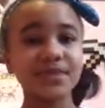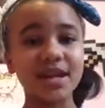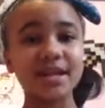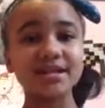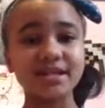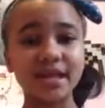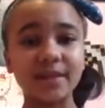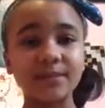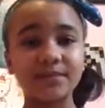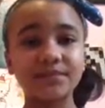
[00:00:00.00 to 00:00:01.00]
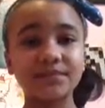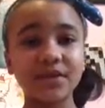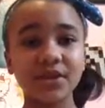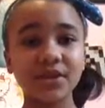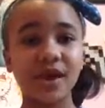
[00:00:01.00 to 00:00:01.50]
Next day,
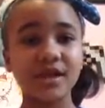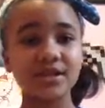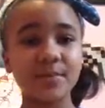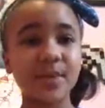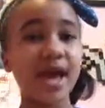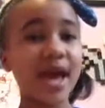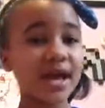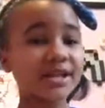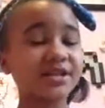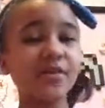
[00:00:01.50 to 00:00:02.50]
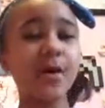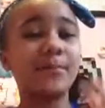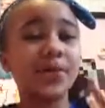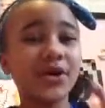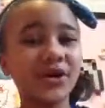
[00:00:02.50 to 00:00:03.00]
you'll ask them, hey, so
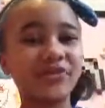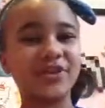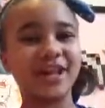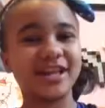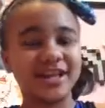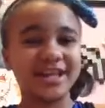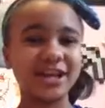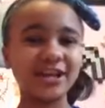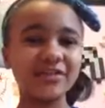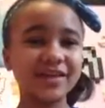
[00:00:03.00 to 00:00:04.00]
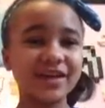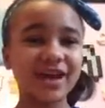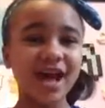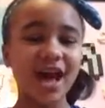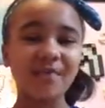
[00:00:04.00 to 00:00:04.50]
what book are you reading? Like,
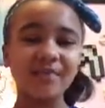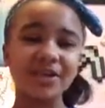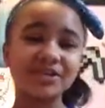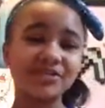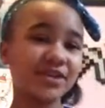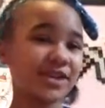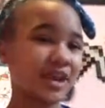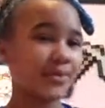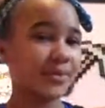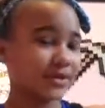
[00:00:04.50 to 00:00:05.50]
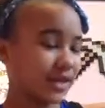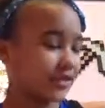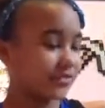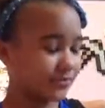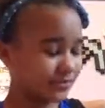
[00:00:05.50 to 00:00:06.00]
are you still reading that book
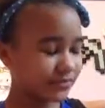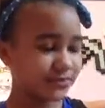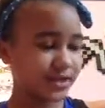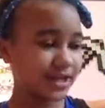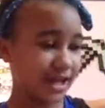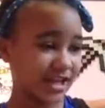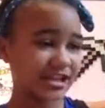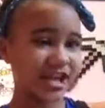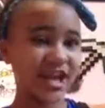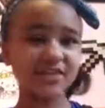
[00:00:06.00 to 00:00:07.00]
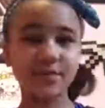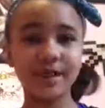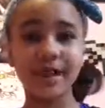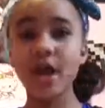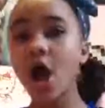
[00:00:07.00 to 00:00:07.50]
that you were reading yesterday? And they'll be
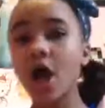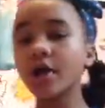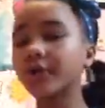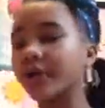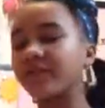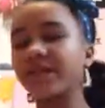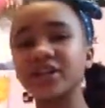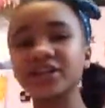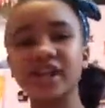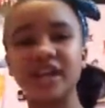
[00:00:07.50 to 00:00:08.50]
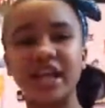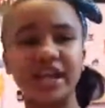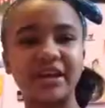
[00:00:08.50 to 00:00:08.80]
like, oh no, I finished that